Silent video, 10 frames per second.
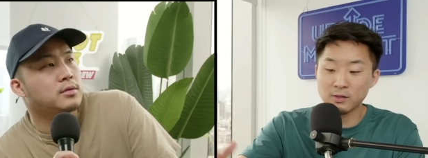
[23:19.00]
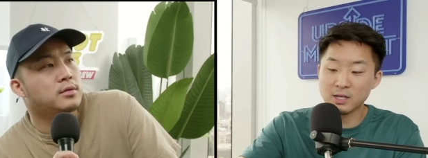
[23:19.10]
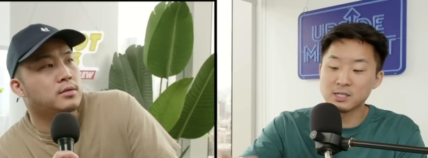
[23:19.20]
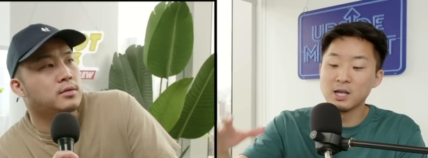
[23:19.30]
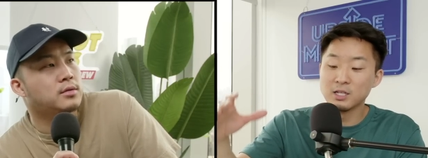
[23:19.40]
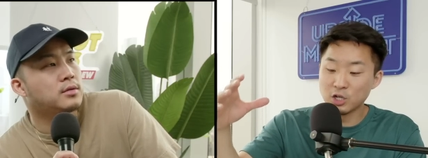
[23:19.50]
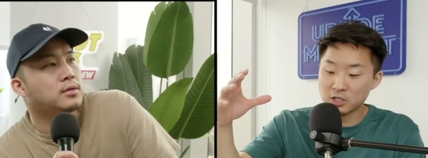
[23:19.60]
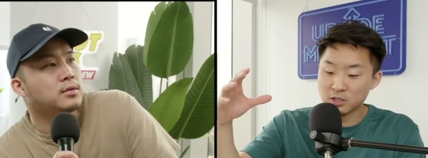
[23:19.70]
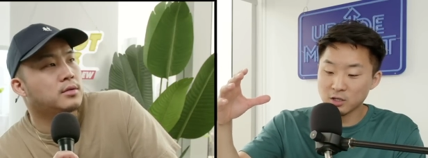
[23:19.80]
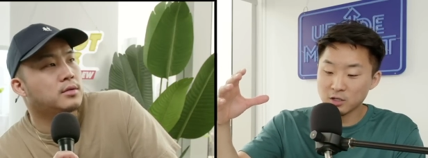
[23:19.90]
Speaker 1: this.
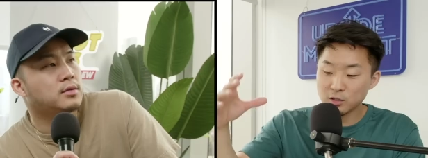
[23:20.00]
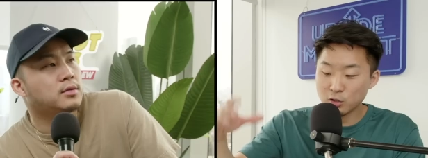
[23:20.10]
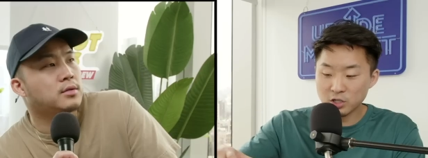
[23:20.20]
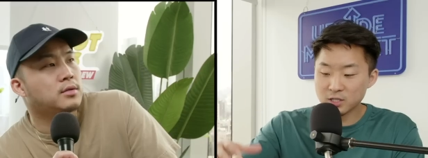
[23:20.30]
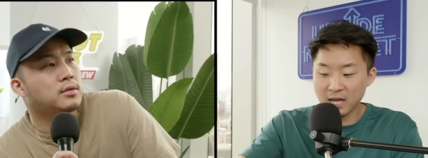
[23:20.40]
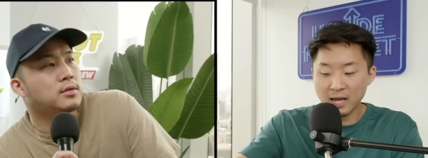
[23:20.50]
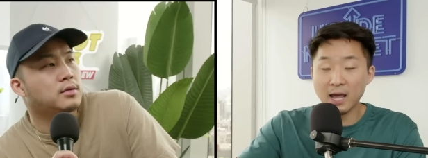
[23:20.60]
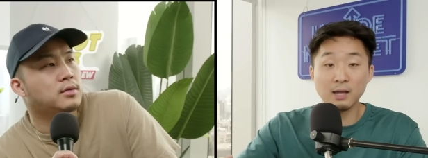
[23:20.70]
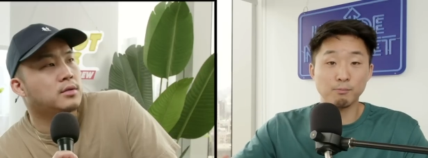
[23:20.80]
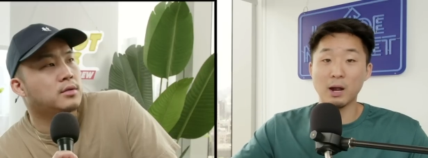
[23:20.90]
Just you just say,
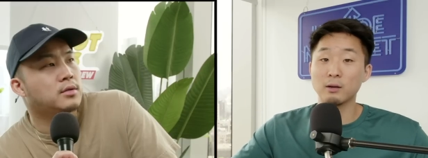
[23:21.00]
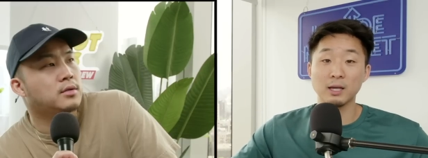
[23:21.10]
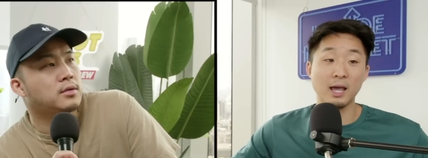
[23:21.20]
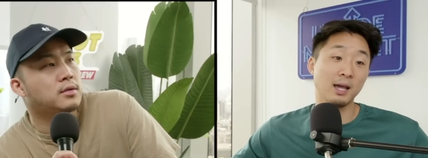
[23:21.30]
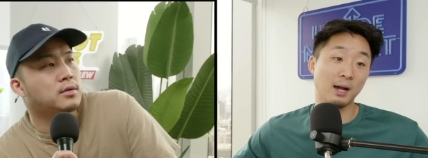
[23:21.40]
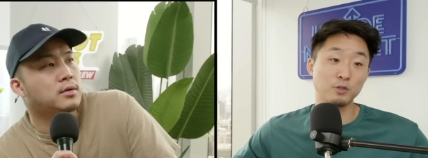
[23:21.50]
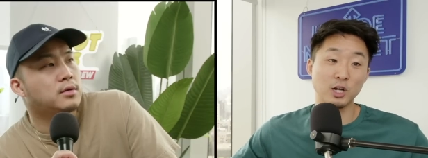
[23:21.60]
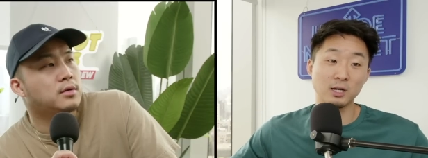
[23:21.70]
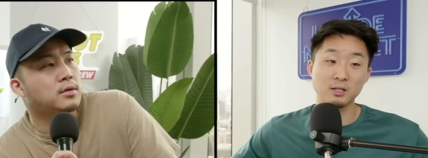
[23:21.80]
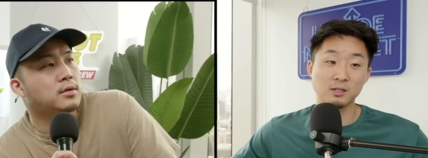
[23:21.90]
hey, proudly, hey, I'm
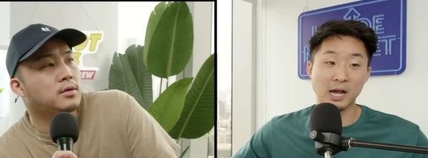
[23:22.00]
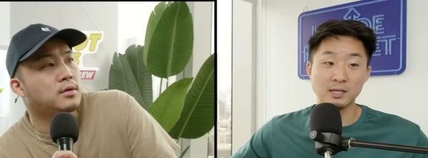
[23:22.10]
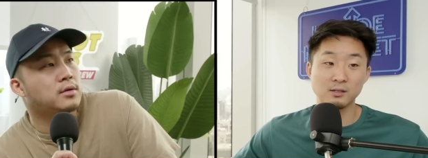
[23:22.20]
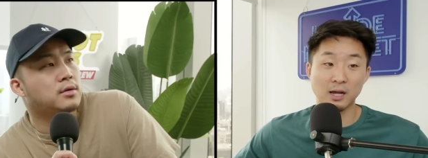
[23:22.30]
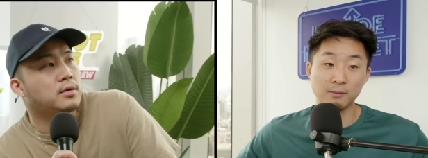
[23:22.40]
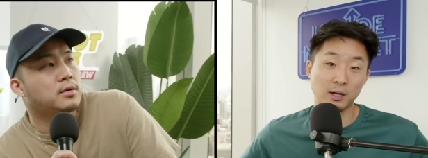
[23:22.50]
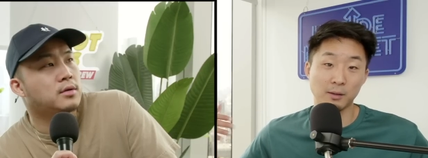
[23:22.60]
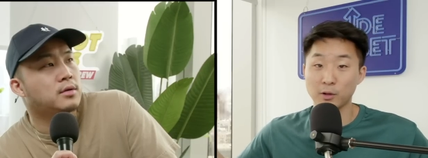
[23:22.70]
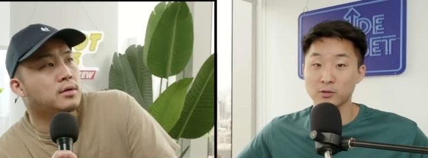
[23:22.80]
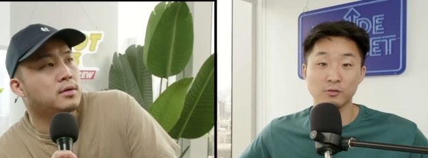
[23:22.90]
Chinese, guys. I'm,
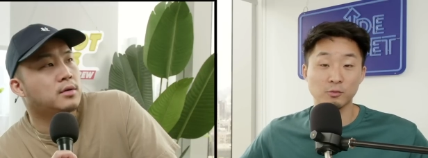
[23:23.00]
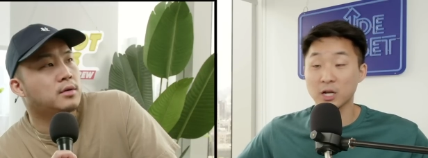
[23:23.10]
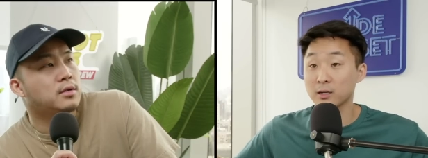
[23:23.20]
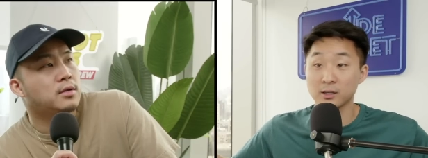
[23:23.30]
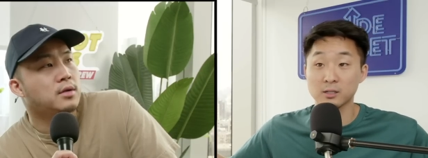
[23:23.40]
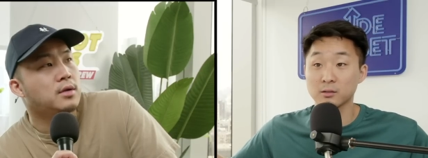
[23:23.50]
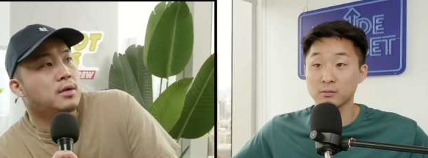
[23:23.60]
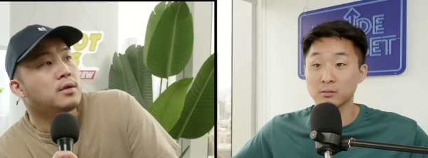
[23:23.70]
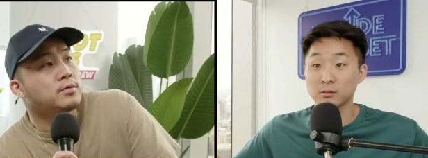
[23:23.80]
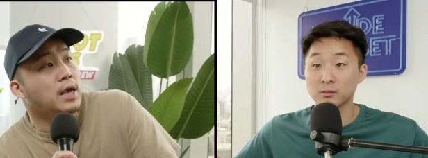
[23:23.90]
my parents are from China. That's it.
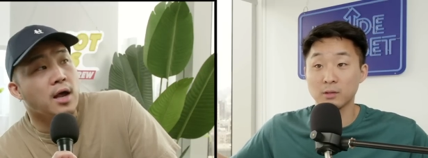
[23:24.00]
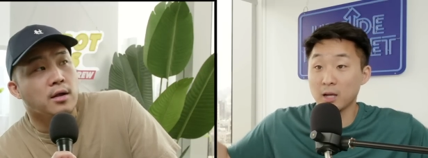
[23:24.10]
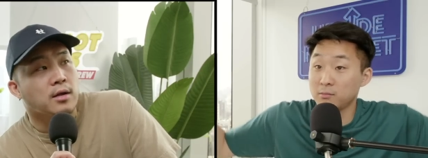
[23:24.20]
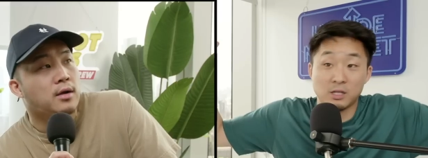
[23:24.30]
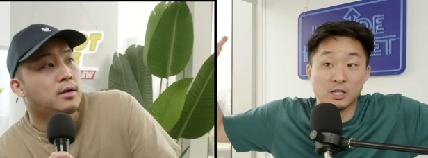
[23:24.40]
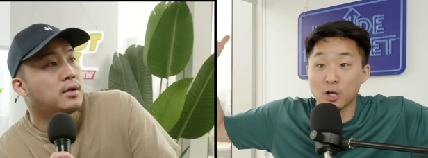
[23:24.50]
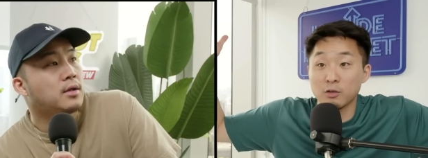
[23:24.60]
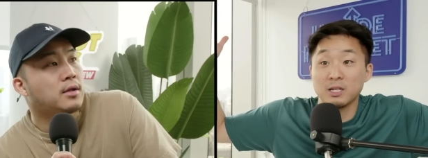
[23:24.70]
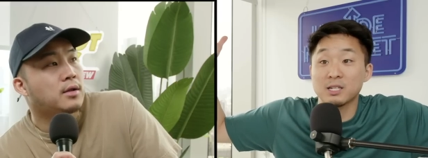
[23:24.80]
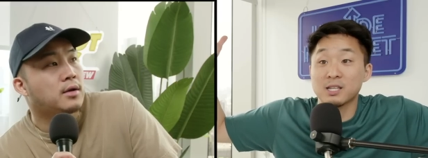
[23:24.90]
Yeah. And that's all
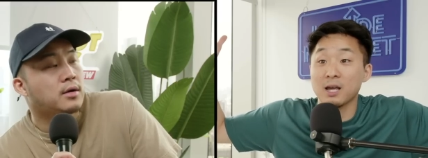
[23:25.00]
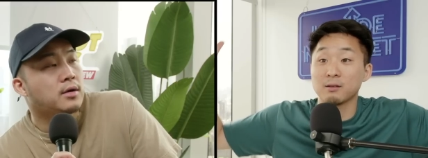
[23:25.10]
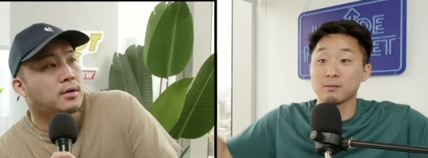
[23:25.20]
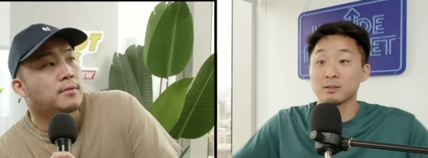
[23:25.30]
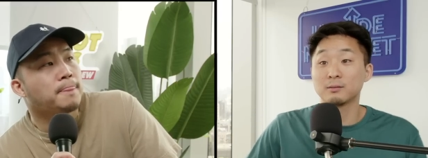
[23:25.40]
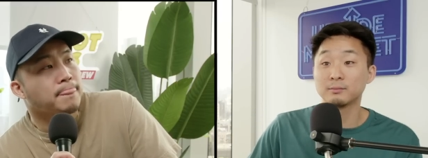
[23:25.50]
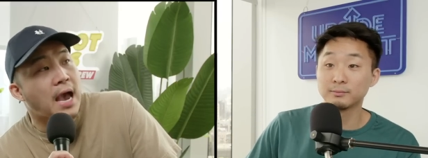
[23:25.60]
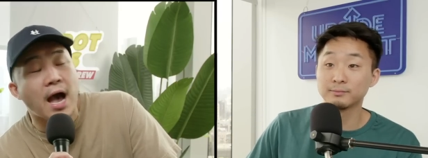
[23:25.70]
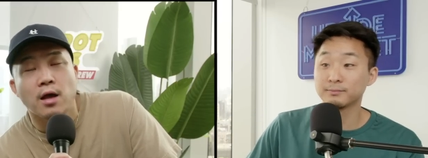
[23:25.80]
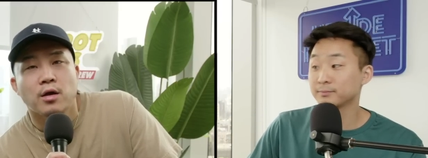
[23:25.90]
you need to
Speaker 2: say.
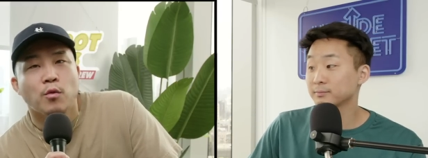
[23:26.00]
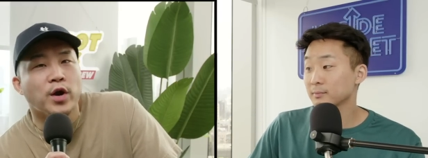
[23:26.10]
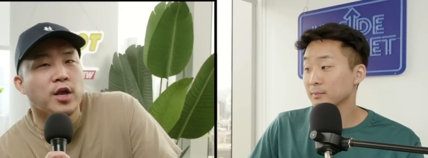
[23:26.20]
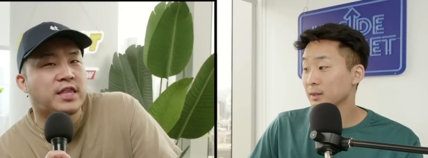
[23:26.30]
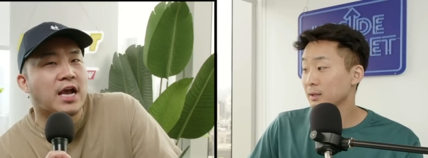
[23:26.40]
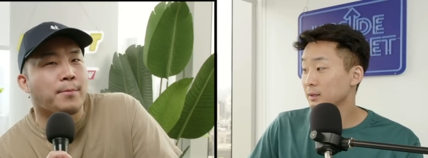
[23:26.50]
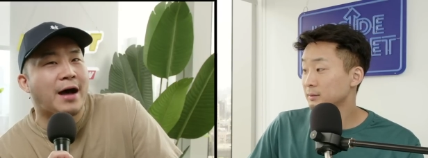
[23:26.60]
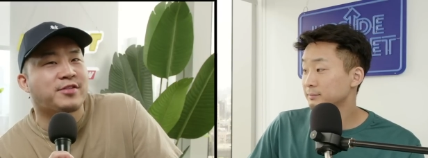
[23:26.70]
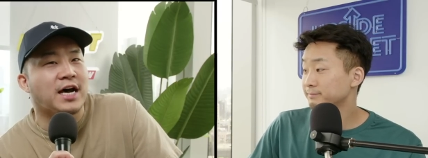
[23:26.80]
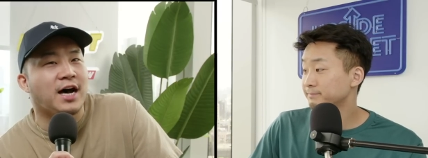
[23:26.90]
Yeah. What do you think
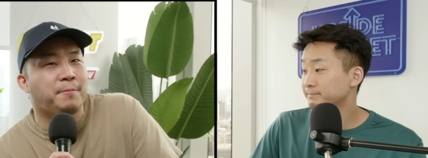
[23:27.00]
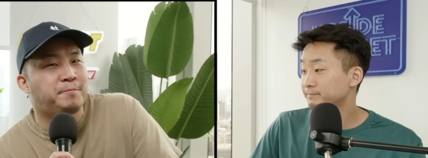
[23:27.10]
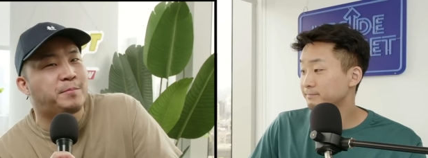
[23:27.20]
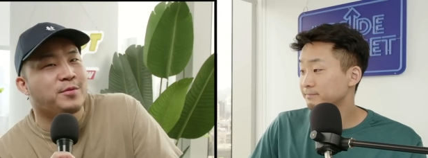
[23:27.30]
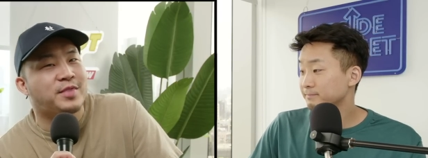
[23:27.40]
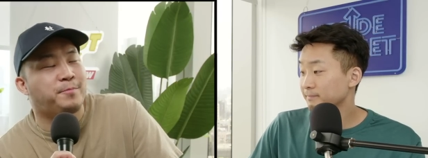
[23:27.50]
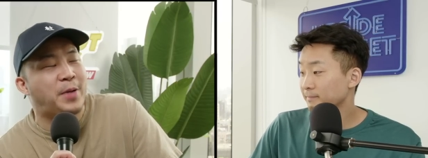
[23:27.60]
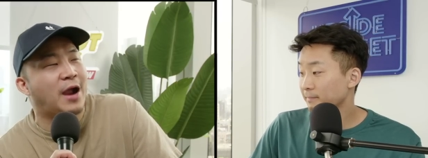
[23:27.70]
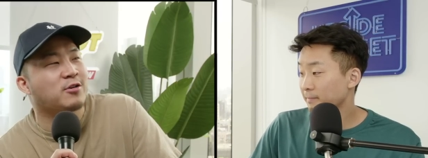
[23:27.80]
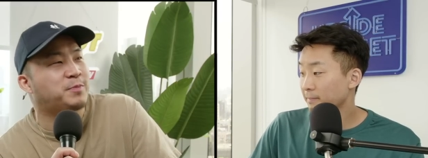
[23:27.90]
about the the
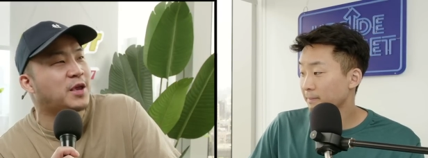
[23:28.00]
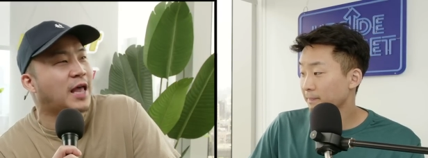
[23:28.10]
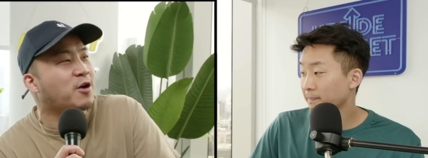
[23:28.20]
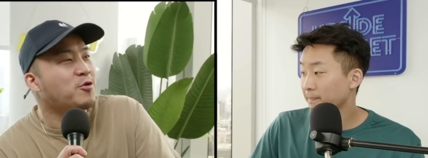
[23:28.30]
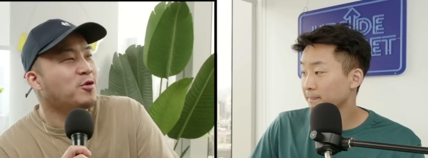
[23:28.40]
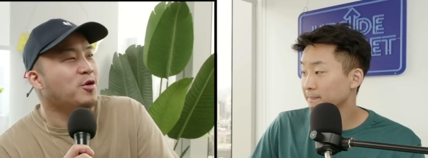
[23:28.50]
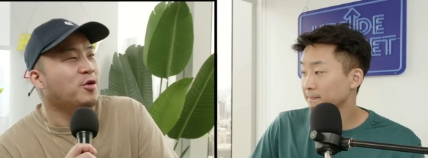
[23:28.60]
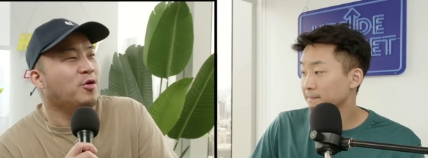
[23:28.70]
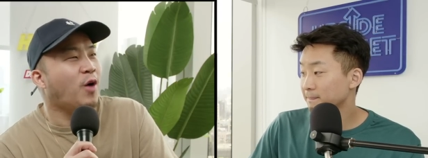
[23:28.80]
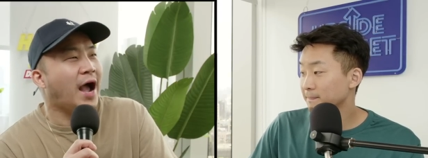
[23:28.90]
parents being like,
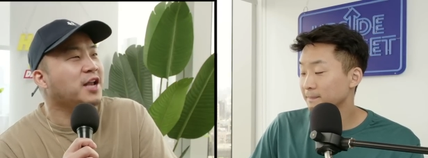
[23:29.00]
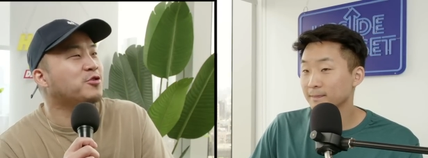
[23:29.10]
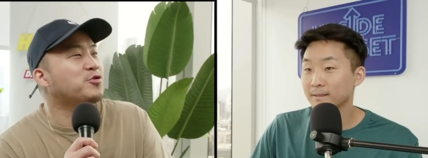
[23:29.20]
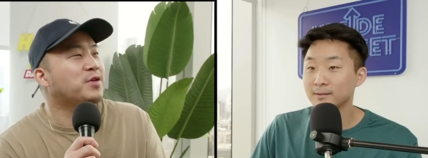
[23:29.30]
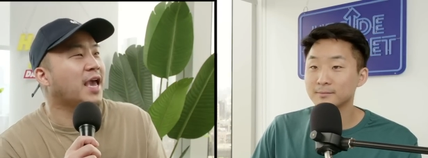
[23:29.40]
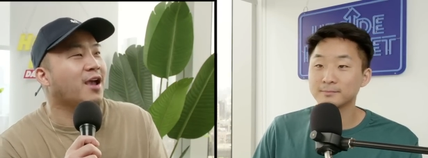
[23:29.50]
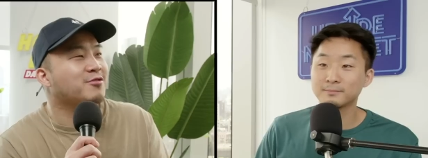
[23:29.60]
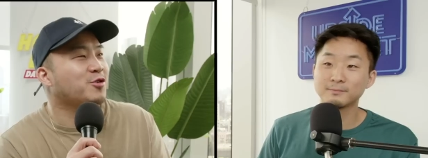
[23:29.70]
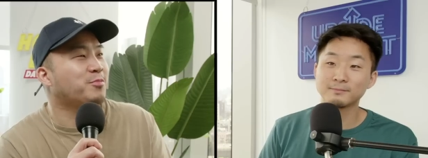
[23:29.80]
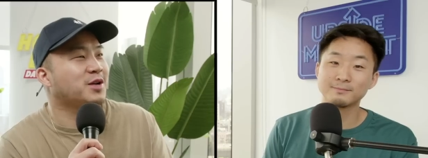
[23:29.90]
why do you
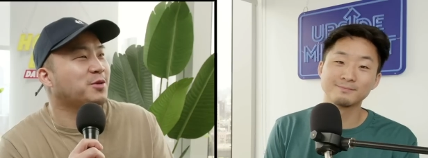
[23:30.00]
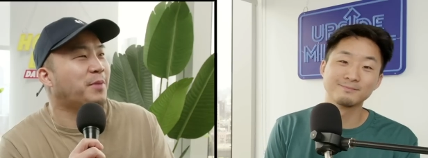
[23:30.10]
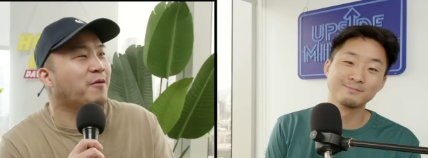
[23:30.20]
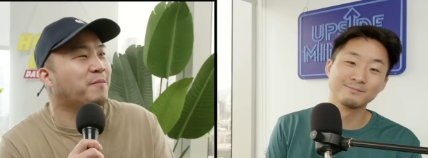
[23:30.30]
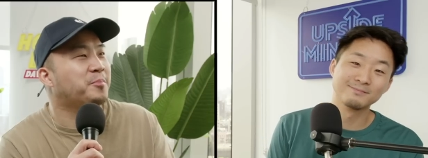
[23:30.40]
care so much about